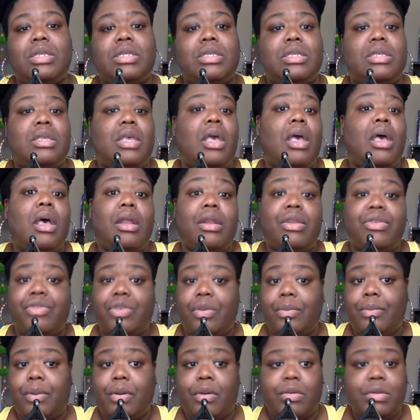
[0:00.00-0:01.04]

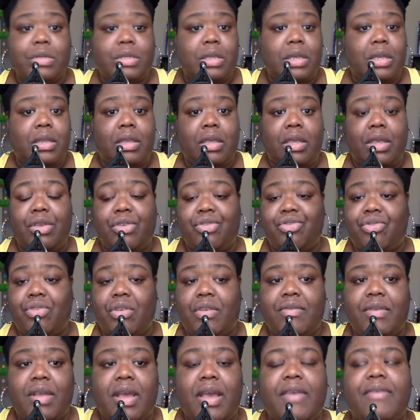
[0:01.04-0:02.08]
intelligent person in the history
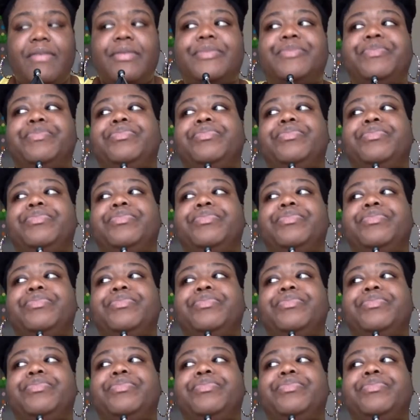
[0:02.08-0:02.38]
of life.